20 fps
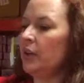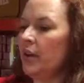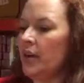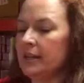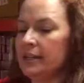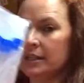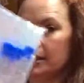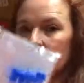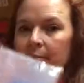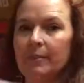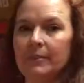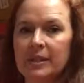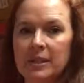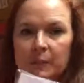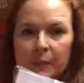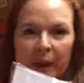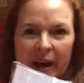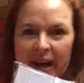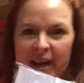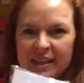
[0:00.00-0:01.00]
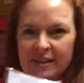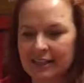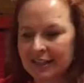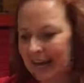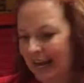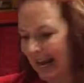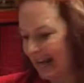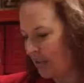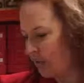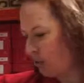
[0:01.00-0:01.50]
some spares and
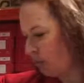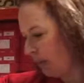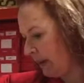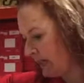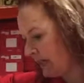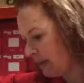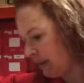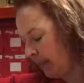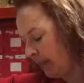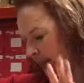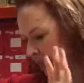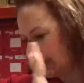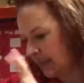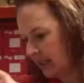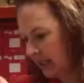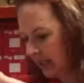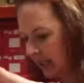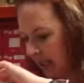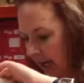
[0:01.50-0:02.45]
extra bits and pieces in